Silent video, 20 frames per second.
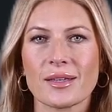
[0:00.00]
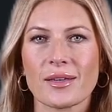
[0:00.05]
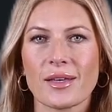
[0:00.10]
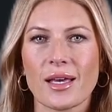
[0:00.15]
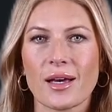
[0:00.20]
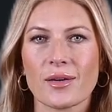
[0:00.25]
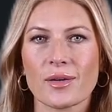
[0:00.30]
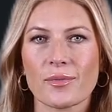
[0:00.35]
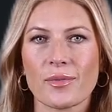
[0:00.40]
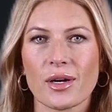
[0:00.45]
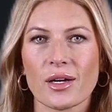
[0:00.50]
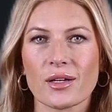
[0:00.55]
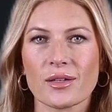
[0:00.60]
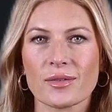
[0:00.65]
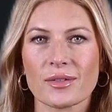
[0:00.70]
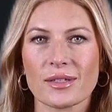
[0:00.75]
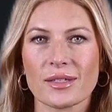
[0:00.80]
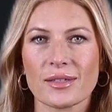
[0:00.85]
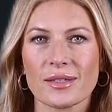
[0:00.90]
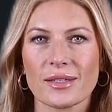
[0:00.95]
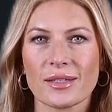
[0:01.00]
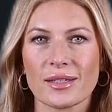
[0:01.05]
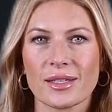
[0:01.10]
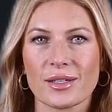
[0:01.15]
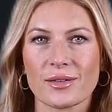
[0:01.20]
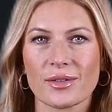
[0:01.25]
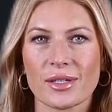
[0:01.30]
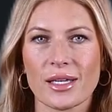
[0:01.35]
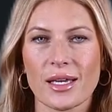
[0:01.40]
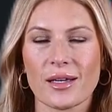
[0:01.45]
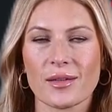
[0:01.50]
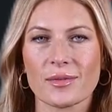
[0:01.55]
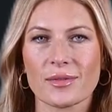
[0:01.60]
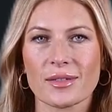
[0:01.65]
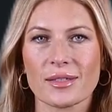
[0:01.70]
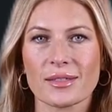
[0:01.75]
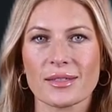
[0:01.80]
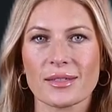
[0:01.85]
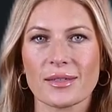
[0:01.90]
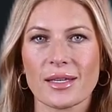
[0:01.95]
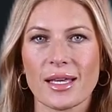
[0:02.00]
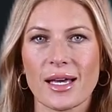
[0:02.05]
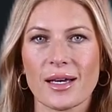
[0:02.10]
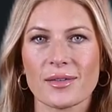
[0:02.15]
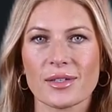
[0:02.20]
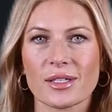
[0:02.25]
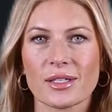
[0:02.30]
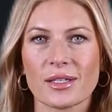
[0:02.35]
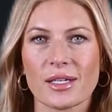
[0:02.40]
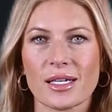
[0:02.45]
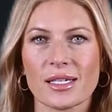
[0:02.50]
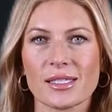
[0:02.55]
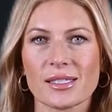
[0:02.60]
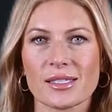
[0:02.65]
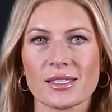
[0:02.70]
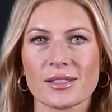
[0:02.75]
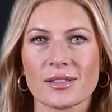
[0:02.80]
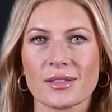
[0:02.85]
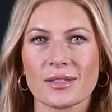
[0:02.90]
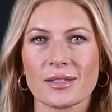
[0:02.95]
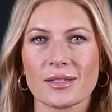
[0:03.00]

Powerball. There we go. Capitalized.